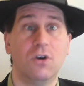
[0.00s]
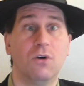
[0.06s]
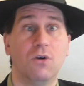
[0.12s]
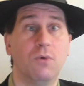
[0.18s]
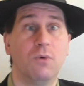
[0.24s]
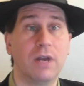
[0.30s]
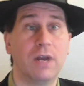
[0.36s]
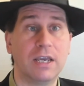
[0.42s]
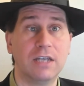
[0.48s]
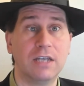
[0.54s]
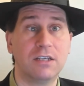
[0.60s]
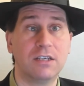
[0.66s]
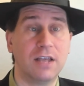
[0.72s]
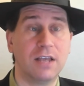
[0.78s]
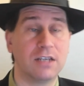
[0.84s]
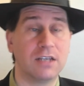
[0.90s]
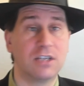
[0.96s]
when I get to
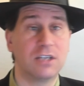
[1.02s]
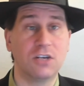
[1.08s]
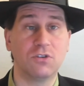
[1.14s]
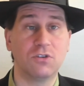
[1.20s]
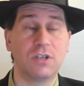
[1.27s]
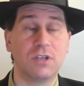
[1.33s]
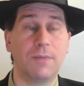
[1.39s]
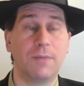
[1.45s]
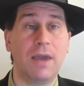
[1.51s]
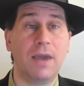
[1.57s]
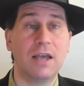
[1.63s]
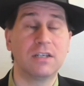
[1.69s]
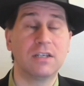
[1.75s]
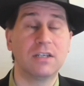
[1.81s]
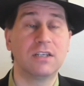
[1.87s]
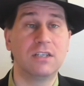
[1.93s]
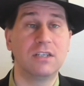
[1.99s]
that schedule step,
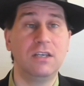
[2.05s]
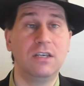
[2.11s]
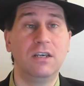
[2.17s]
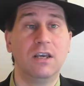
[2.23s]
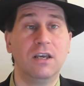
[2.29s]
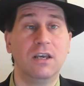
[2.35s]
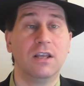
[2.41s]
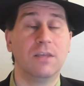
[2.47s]
as I see